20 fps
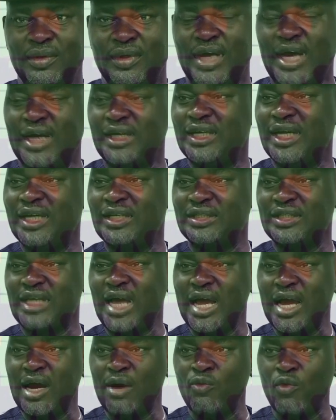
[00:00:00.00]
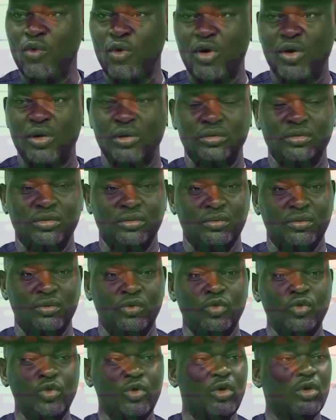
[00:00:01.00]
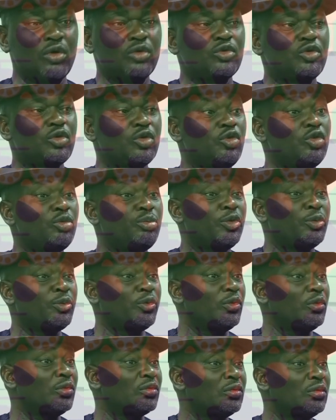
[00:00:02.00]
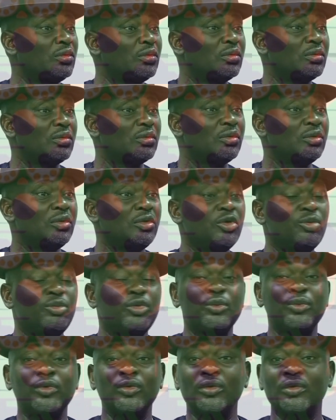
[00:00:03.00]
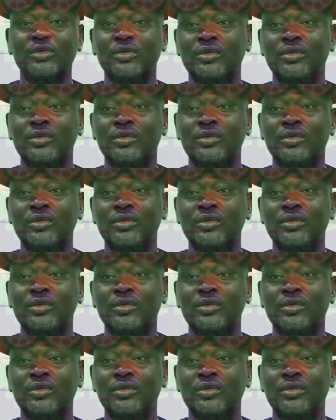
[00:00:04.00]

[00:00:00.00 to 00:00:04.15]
and the entire world look unto you people. You people.